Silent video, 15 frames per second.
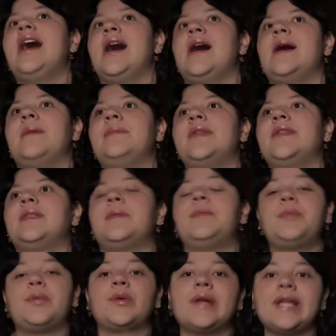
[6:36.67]
then the
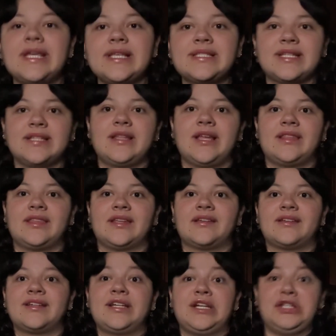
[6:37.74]
priest and like the
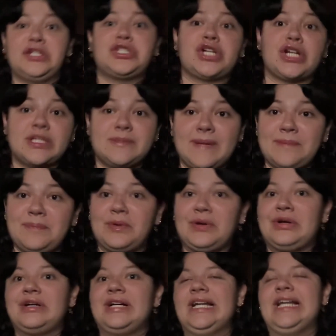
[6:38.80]
killer church
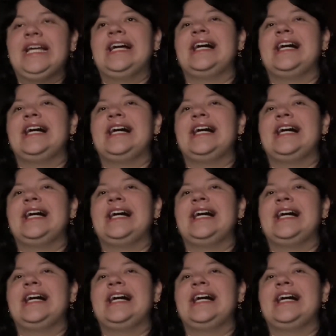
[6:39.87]
people,